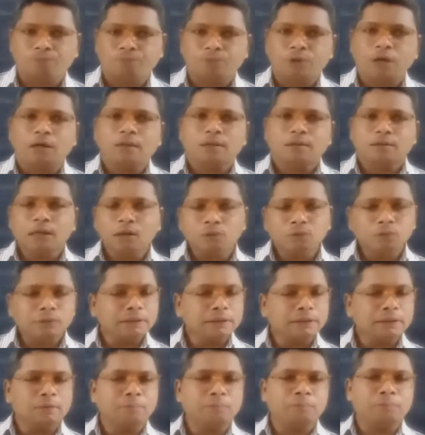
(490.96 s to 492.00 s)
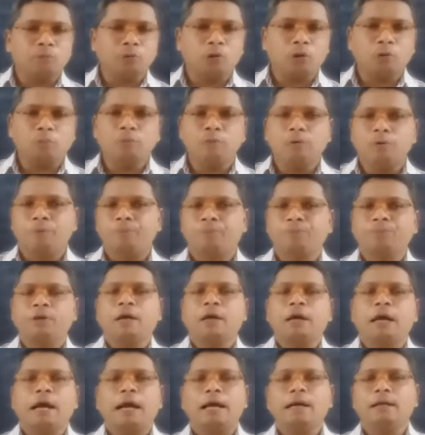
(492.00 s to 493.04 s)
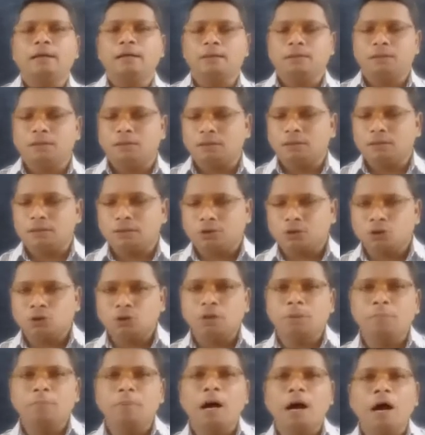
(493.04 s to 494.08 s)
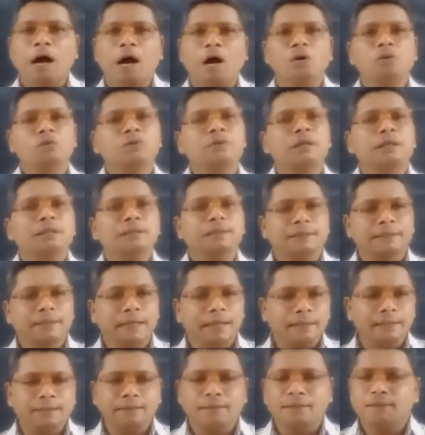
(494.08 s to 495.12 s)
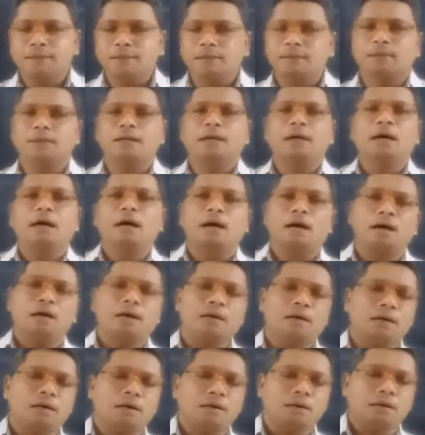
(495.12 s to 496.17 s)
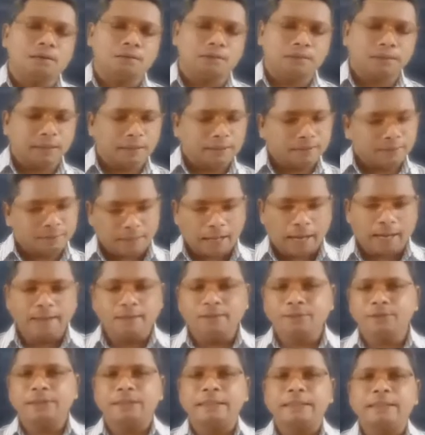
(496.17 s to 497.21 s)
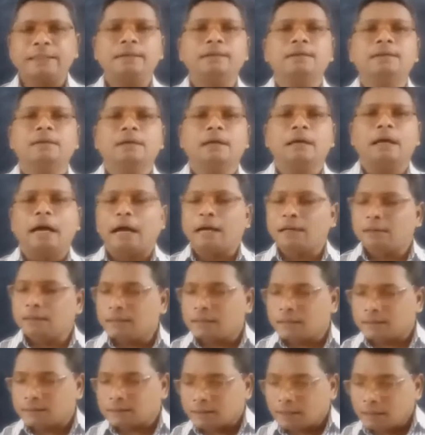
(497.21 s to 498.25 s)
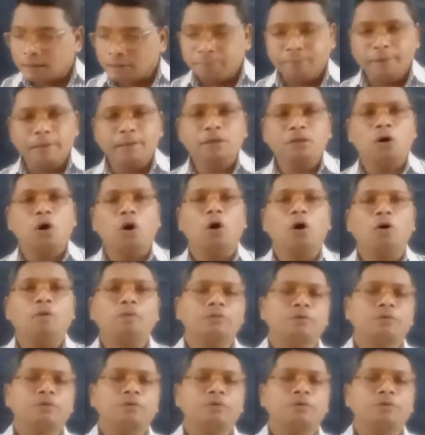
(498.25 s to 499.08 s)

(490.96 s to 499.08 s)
That is the problem, and somehow they stayed that night there. And the servant of